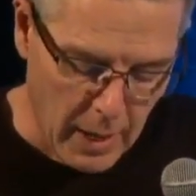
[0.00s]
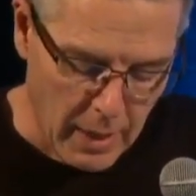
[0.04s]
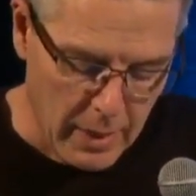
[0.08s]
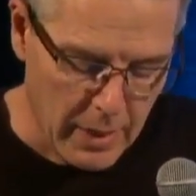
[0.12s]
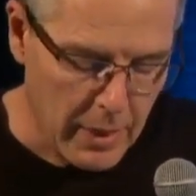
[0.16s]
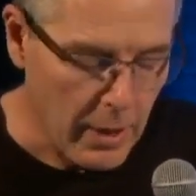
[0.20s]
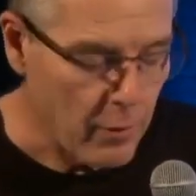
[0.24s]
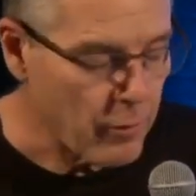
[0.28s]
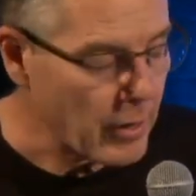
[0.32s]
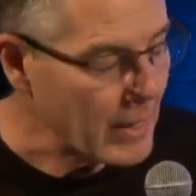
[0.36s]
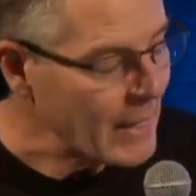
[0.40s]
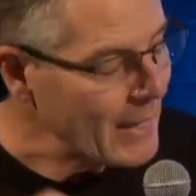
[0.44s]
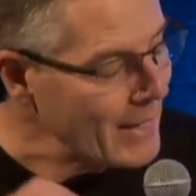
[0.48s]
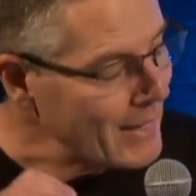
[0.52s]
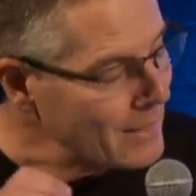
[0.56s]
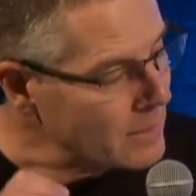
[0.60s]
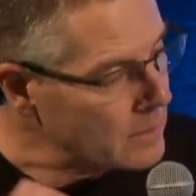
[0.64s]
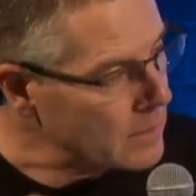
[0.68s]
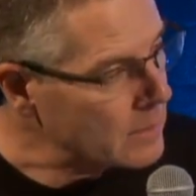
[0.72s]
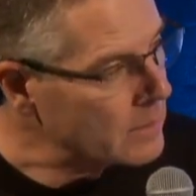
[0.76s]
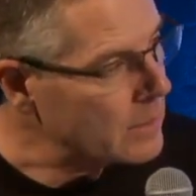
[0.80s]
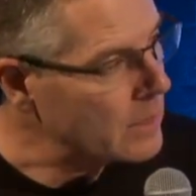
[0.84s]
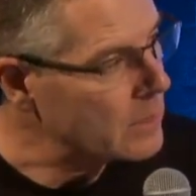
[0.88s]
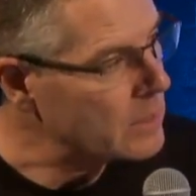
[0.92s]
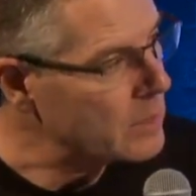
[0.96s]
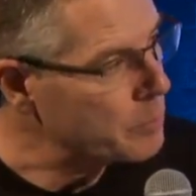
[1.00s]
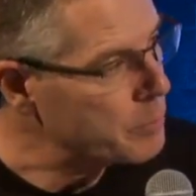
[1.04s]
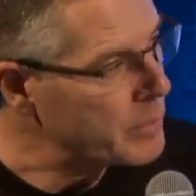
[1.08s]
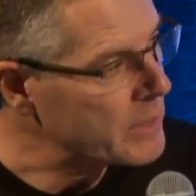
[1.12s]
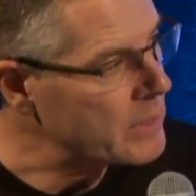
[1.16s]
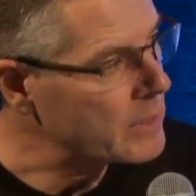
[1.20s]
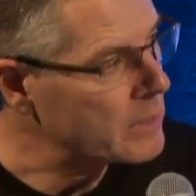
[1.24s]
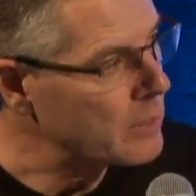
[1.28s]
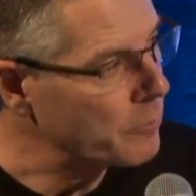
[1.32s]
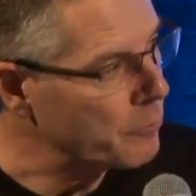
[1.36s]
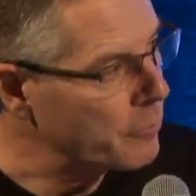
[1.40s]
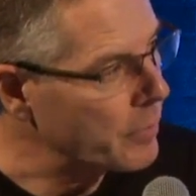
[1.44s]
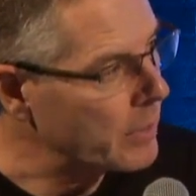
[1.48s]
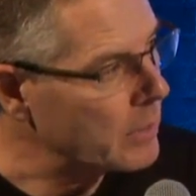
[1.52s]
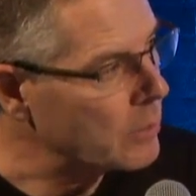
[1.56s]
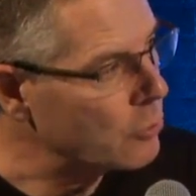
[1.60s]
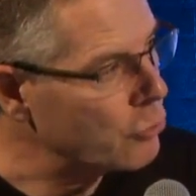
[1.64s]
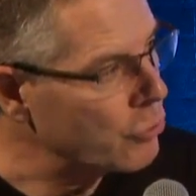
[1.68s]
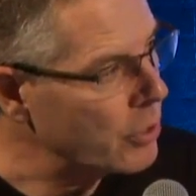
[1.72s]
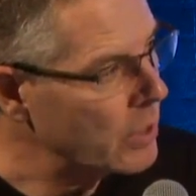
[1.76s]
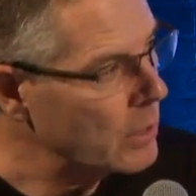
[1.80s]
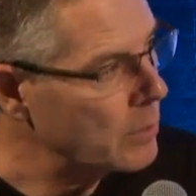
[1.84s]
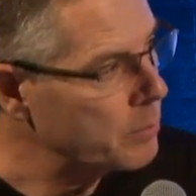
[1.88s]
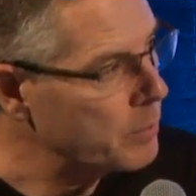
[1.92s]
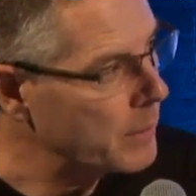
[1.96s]
There isn't a specific
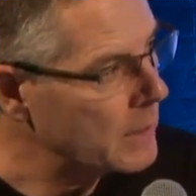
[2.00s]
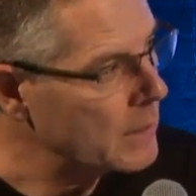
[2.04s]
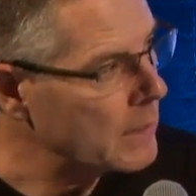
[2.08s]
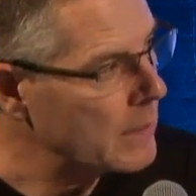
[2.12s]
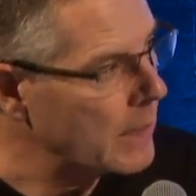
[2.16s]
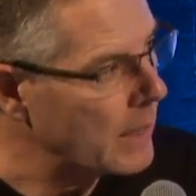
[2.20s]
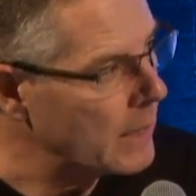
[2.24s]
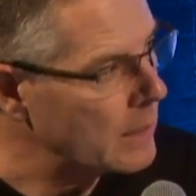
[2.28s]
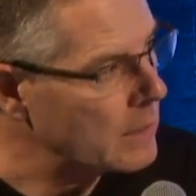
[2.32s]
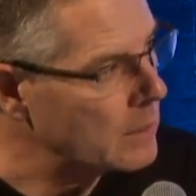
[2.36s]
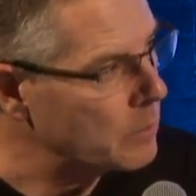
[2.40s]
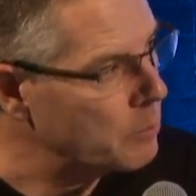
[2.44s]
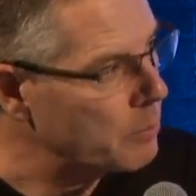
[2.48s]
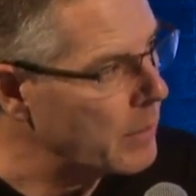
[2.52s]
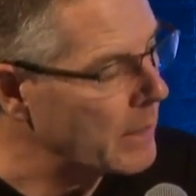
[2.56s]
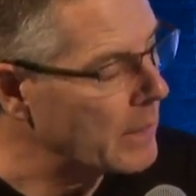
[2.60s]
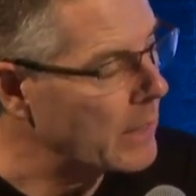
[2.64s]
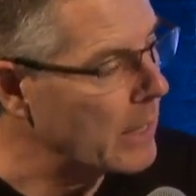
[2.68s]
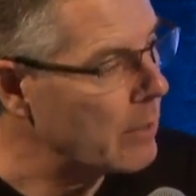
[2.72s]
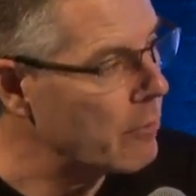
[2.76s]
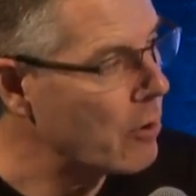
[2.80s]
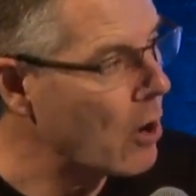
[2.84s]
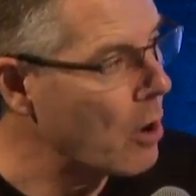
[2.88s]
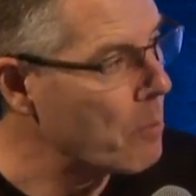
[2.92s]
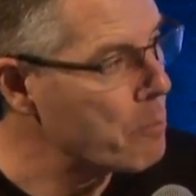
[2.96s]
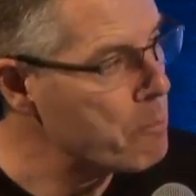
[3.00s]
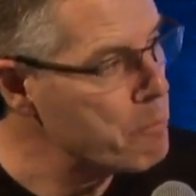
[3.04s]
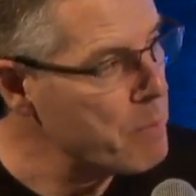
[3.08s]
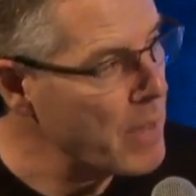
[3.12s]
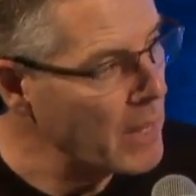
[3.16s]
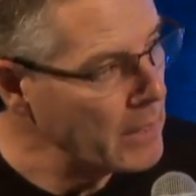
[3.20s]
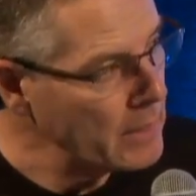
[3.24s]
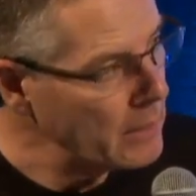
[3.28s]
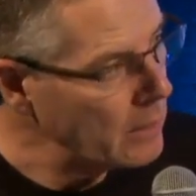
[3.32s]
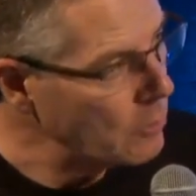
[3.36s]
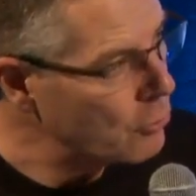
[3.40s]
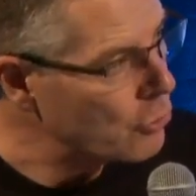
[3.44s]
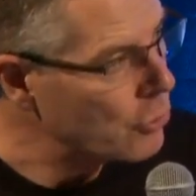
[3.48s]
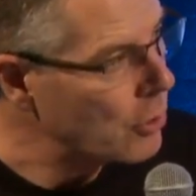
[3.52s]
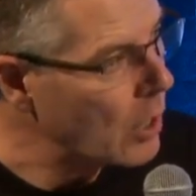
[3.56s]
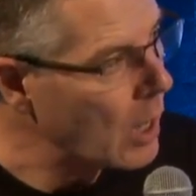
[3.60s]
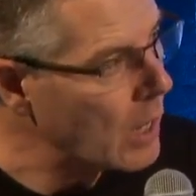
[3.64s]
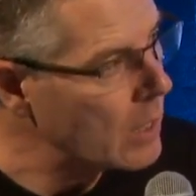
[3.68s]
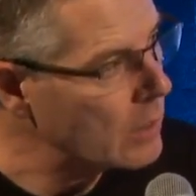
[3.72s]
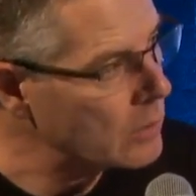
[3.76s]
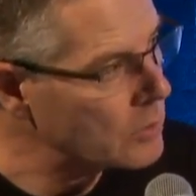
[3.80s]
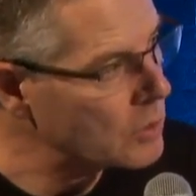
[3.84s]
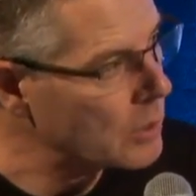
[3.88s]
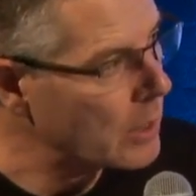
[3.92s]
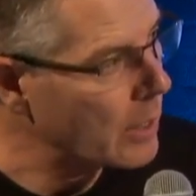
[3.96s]
treatment yet, but there are many
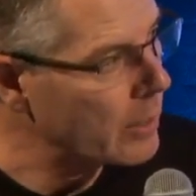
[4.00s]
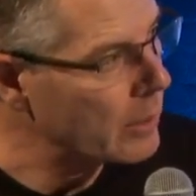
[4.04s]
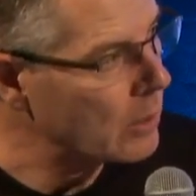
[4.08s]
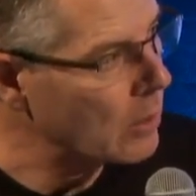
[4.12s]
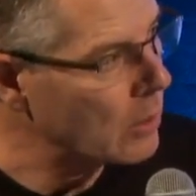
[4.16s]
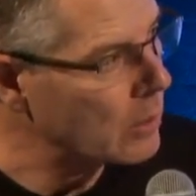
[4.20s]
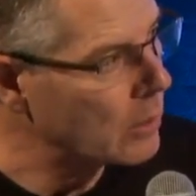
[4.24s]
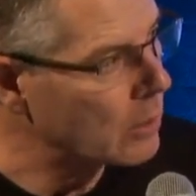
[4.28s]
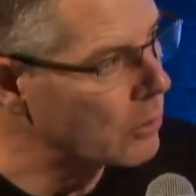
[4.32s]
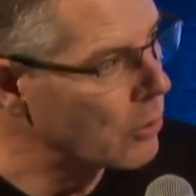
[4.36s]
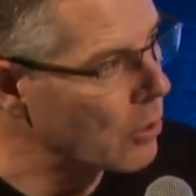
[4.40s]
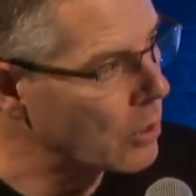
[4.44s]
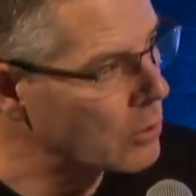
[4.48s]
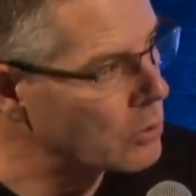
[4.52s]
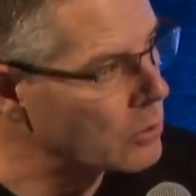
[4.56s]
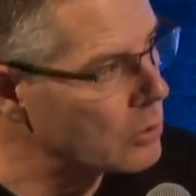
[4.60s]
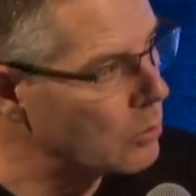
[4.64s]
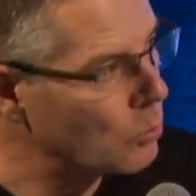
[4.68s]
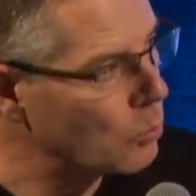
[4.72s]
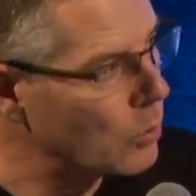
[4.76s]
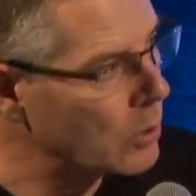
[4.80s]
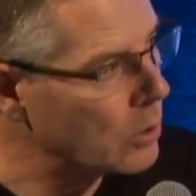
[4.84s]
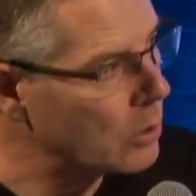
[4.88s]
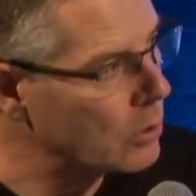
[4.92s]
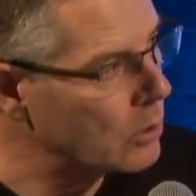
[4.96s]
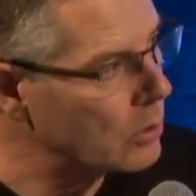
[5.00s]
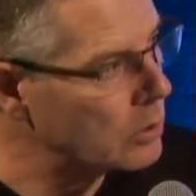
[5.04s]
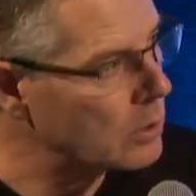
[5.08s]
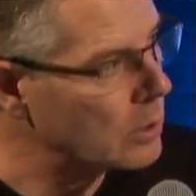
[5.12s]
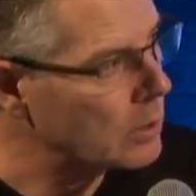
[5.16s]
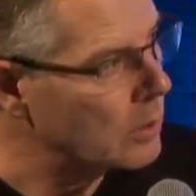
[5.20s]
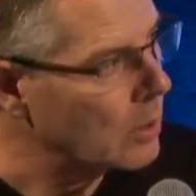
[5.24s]
trials going on across the world